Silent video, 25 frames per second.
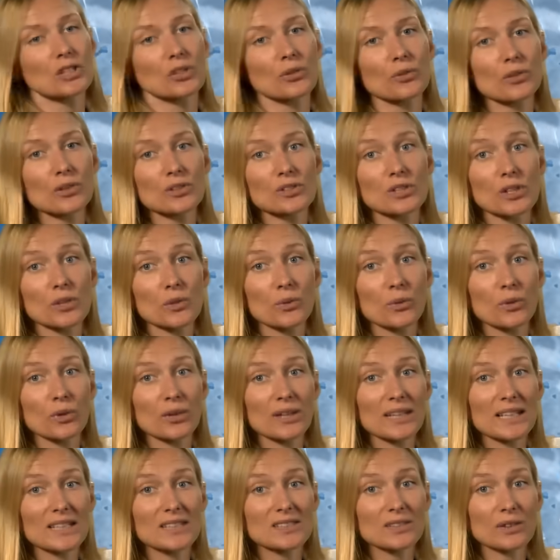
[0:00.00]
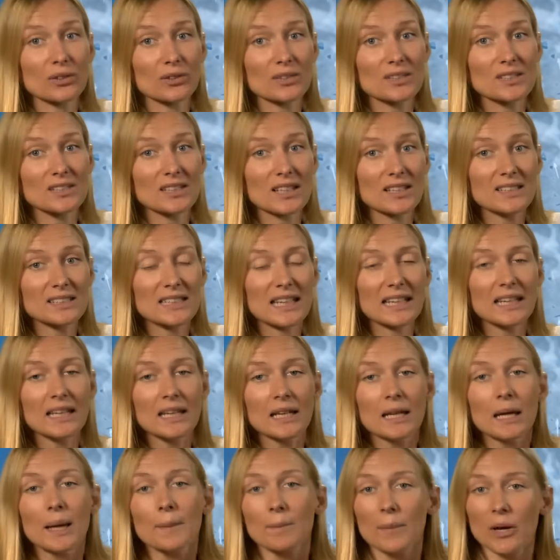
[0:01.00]
across the northeast on Sunday.
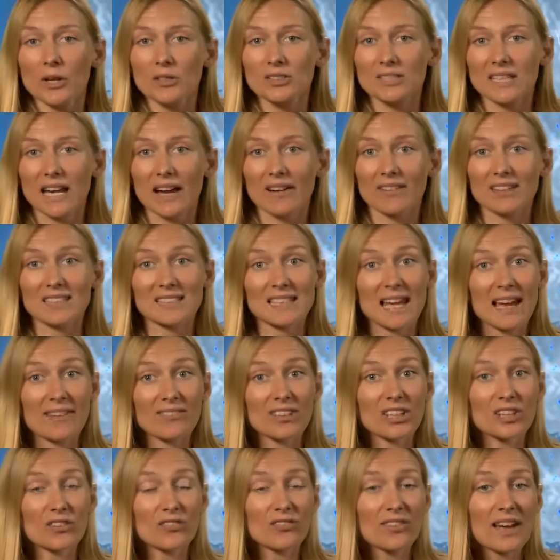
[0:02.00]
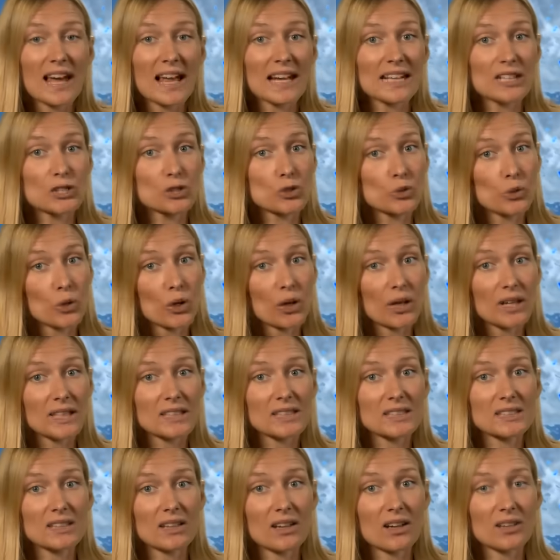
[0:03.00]
Most areas having a fairly dry
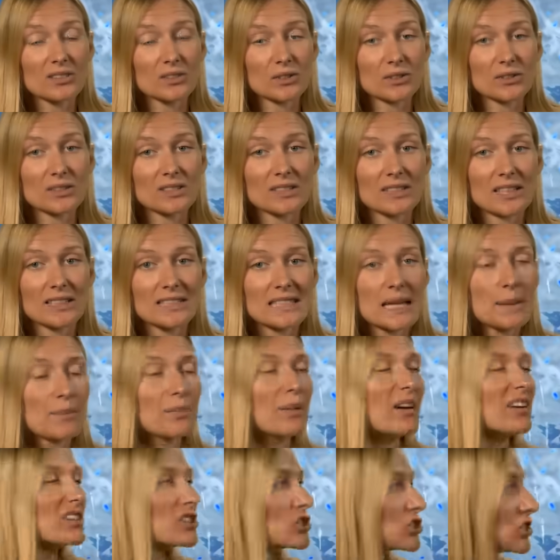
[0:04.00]
start on Sunday, but